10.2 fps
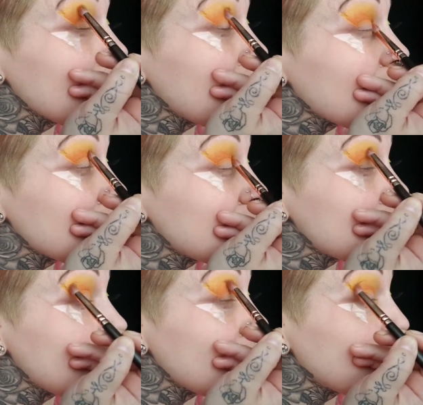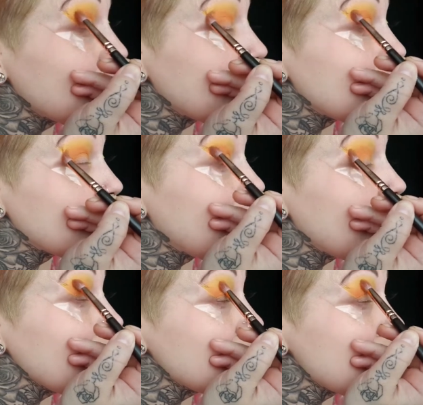Like I said, trying to
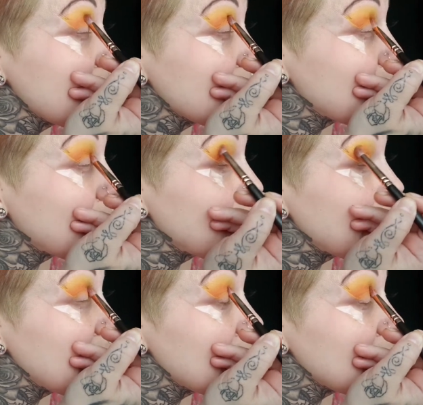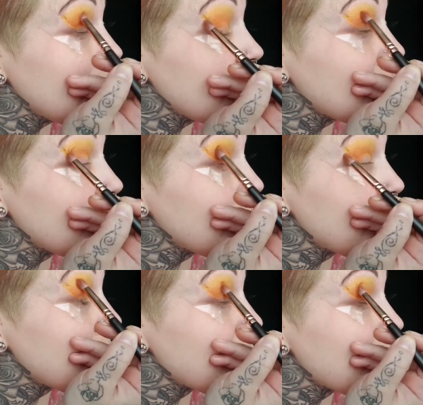potty train the puppy and then
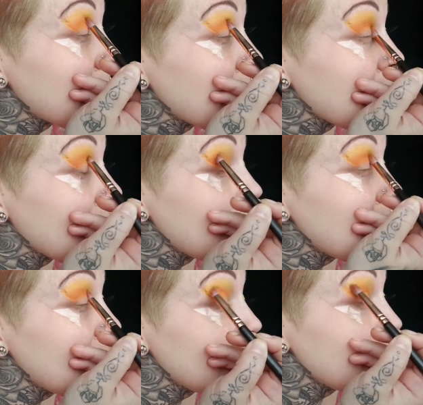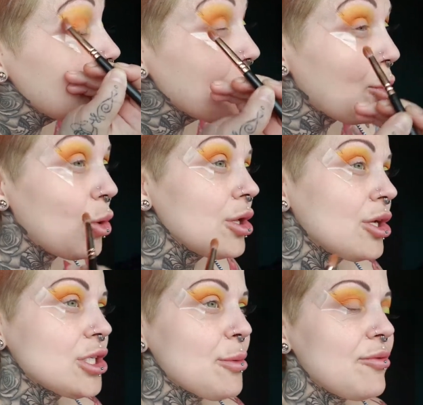being
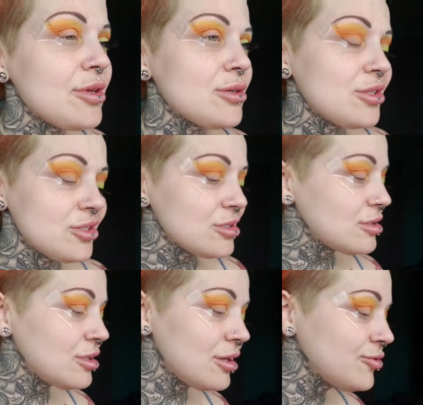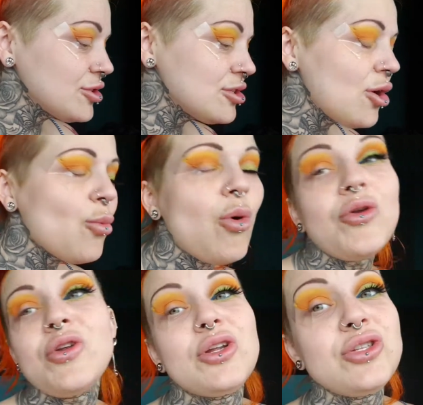poorly on top of it. So it's just, I've just not
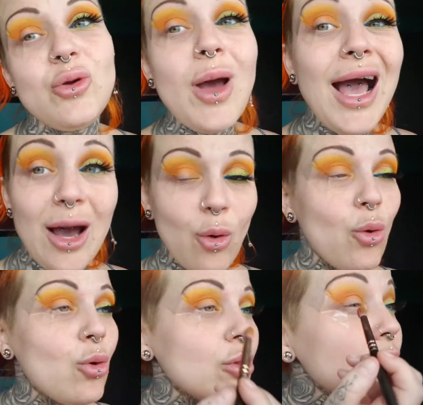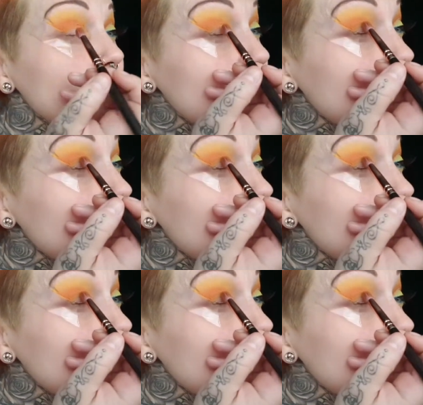wanted to at all.